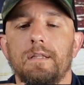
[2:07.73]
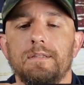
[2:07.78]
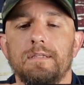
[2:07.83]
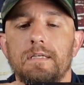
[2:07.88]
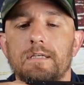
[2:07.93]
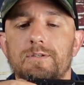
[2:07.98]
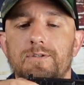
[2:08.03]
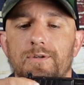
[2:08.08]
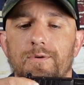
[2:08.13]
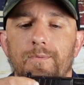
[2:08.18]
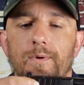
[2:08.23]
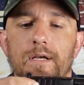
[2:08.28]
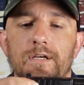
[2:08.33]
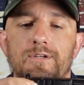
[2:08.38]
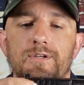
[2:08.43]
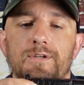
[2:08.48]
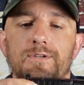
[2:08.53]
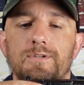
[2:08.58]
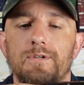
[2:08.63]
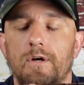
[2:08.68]
These
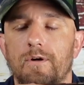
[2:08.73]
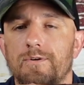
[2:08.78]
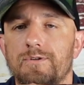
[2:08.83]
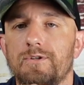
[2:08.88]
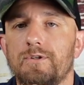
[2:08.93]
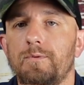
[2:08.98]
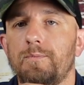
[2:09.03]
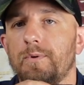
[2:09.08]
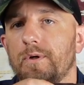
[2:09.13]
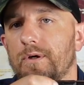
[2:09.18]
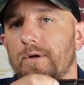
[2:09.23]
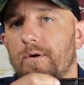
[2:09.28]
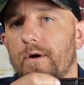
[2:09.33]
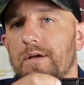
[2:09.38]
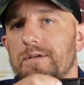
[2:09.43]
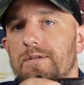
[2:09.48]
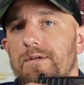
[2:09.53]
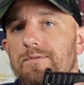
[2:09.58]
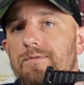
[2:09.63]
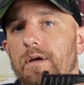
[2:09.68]
serrations are super
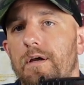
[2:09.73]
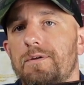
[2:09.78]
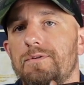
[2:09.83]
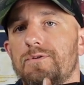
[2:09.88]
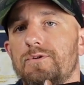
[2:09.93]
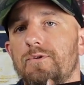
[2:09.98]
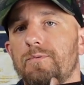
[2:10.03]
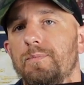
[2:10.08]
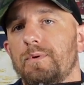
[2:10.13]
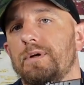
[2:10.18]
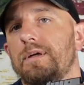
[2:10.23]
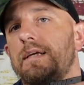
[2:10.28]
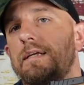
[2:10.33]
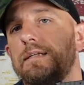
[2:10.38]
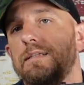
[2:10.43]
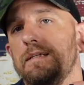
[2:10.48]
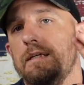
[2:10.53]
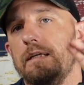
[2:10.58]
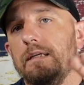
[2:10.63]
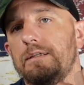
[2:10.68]
aggressive and super
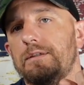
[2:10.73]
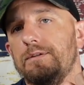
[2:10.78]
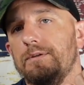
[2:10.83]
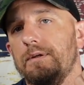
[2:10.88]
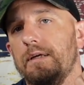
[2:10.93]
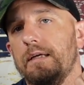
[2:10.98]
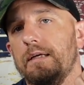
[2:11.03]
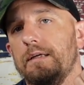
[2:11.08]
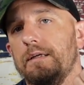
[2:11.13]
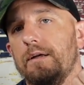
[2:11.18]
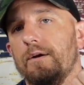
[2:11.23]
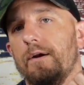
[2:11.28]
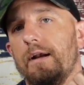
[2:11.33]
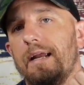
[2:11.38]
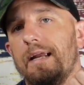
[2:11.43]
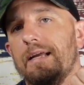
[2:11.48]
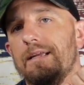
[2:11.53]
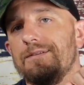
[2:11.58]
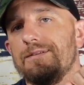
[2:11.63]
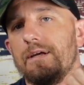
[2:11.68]
easy to get your
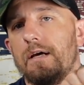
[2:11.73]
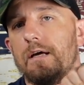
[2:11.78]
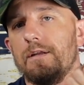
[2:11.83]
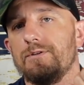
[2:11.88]
hands on.